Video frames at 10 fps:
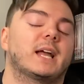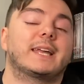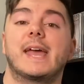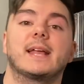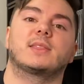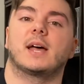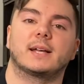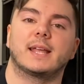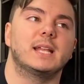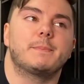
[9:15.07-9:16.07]
I get
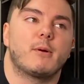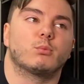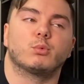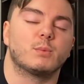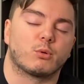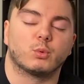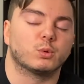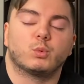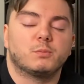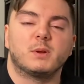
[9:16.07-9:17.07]
that. Any parent
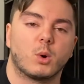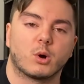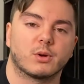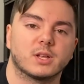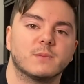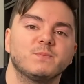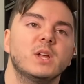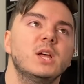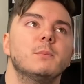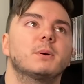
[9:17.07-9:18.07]
would be worried.
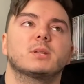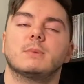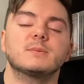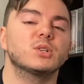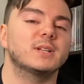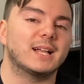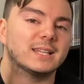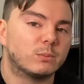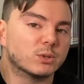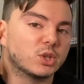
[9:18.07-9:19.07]
But the mom's not
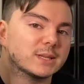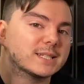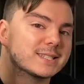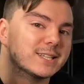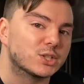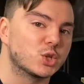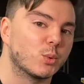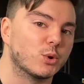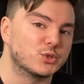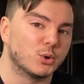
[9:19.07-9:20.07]
listening to
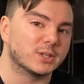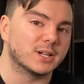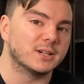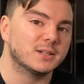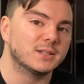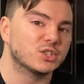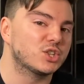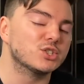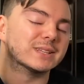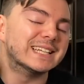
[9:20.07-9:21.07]
her daughter.
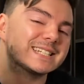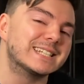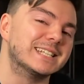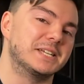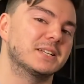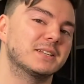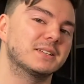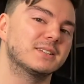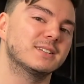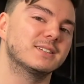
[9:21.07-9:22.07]
She's not listening.
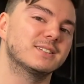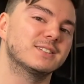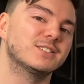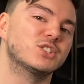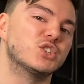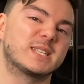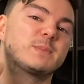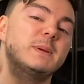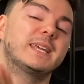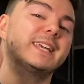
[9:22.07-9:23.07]
She's
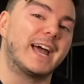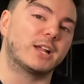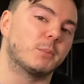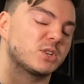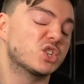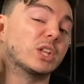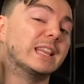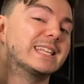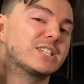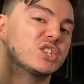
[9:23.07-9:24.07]
speaking at her, but
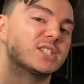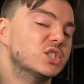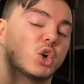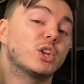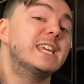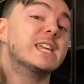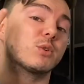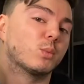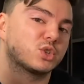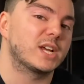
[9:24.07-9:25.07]
she's not
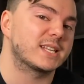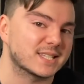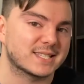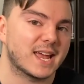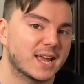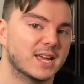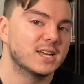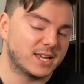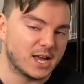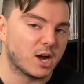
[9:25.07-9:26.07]
hearing what she has to say,
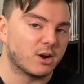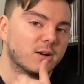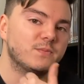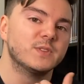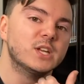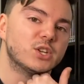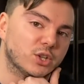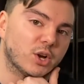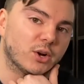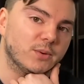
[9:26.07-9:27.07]
Kiara. You
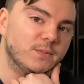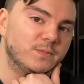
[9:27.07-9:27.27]
know?